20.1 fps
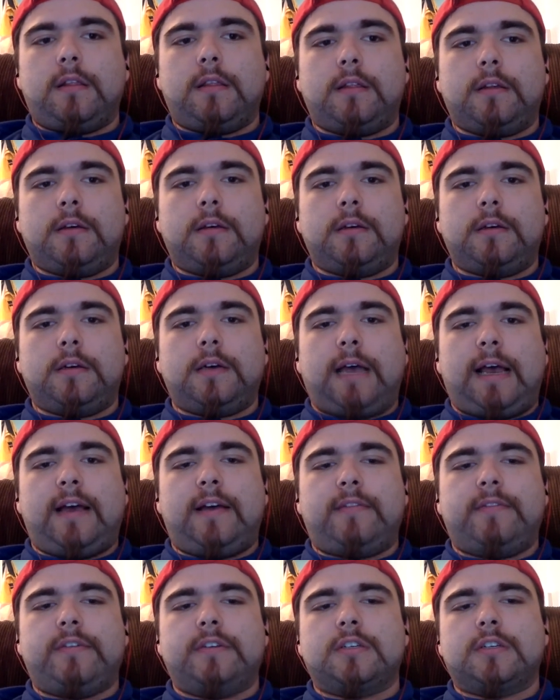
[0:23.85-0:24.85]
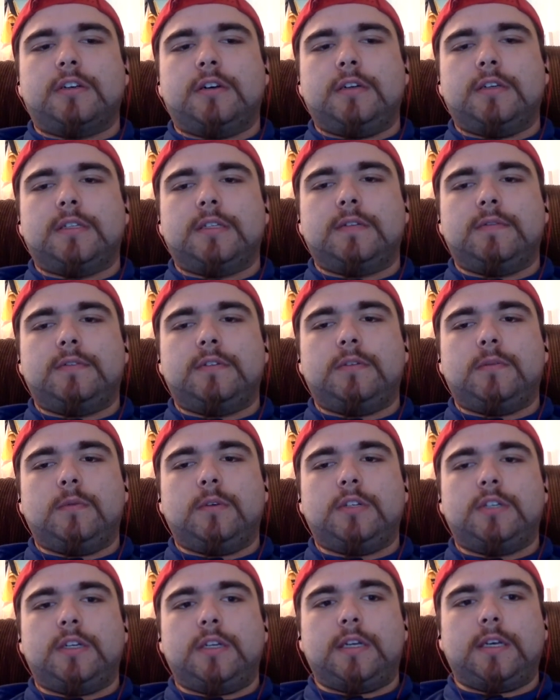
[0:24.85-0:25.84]
the average cost of
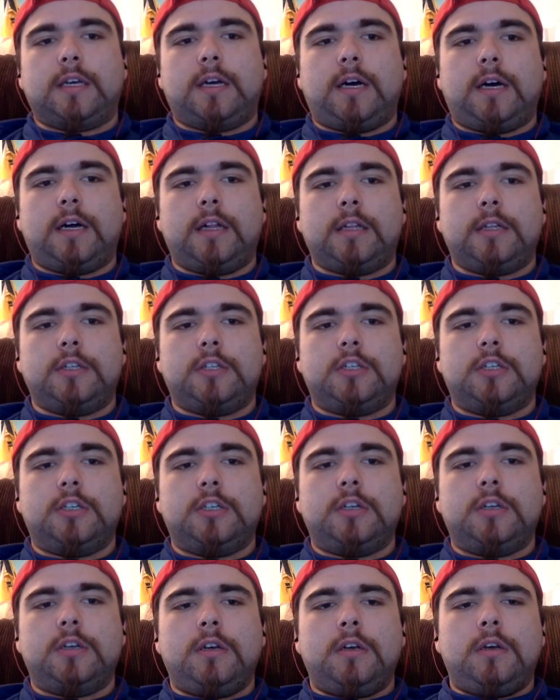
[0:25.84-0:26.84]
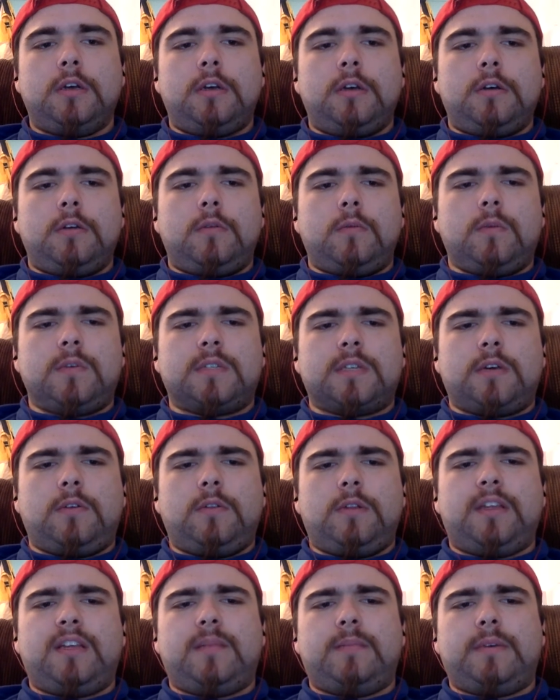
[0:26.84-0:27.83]
tuition in college was
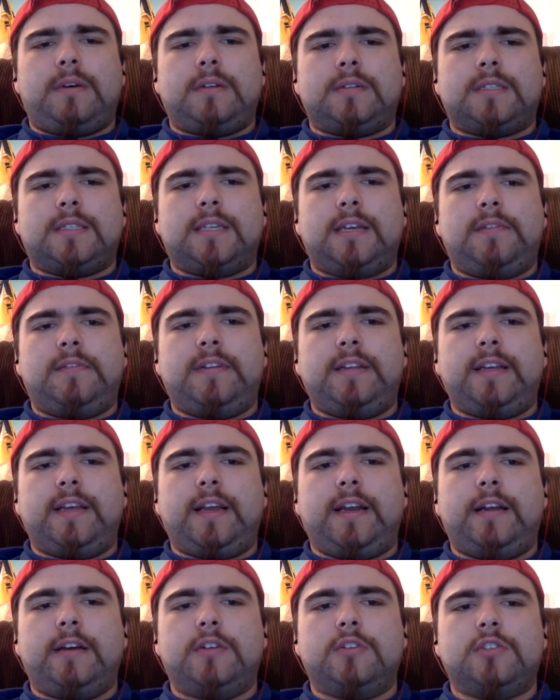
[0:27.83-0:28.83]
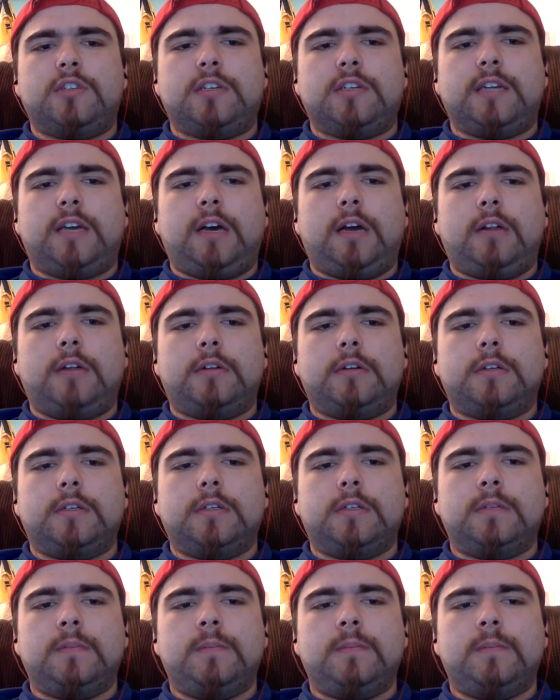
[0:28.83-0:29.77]
only about $7,800.